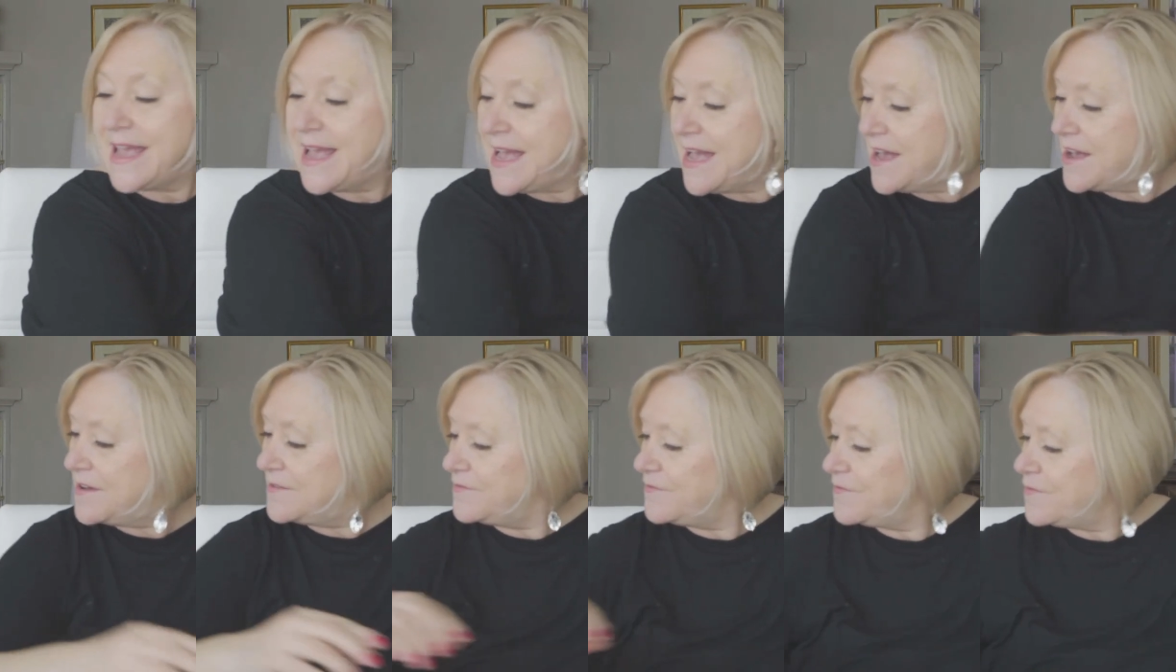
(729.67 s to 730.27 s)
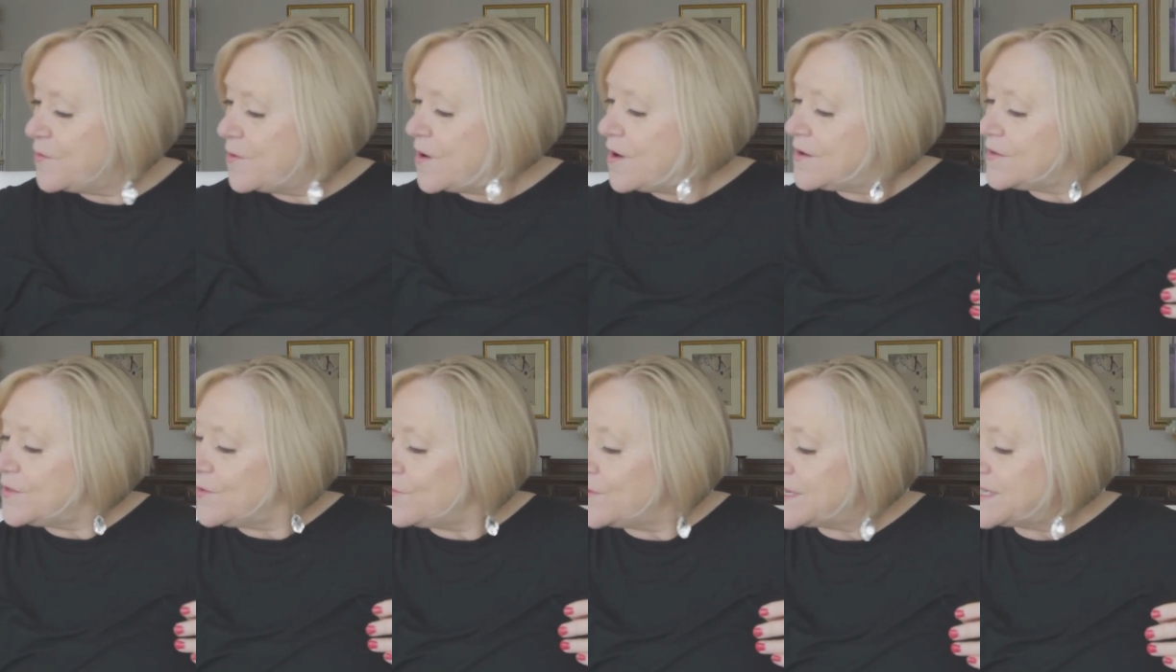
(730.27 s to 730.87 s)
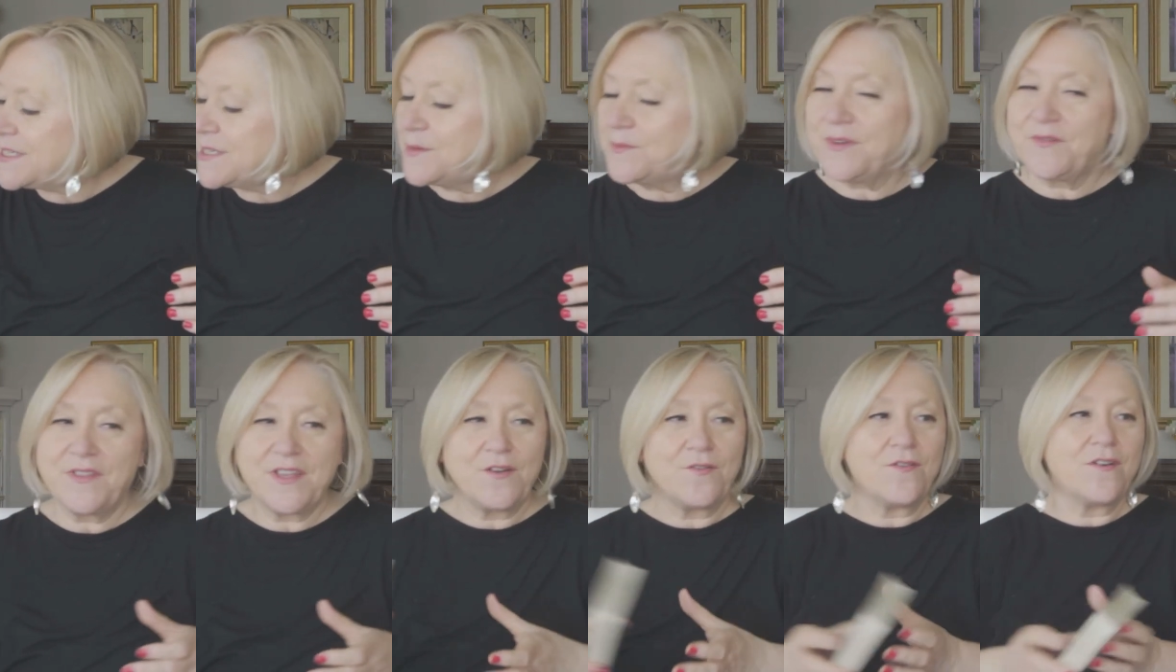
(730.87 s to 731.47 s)
have for the wisdom
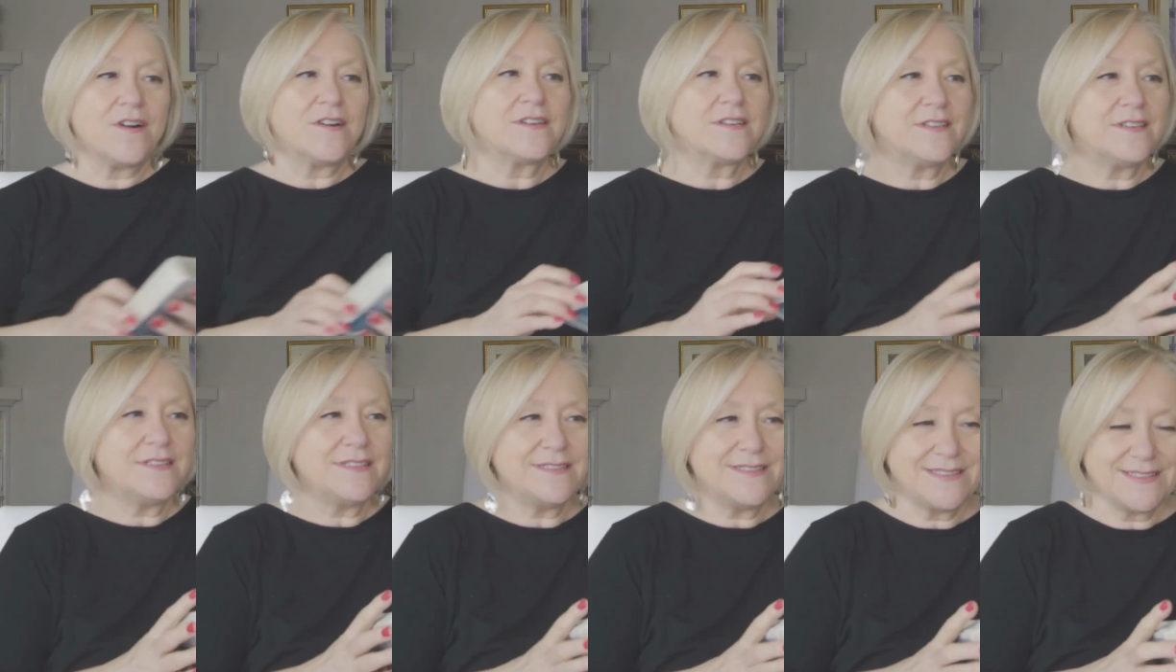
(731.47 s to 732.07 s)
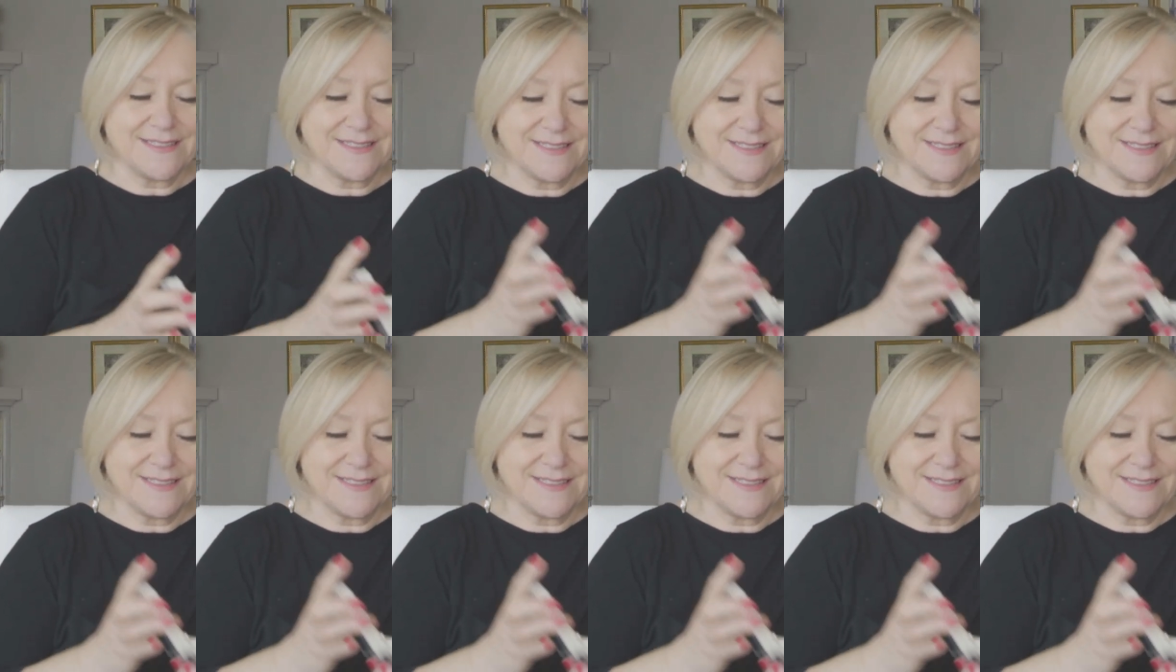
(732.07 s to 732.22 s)
of the oracle.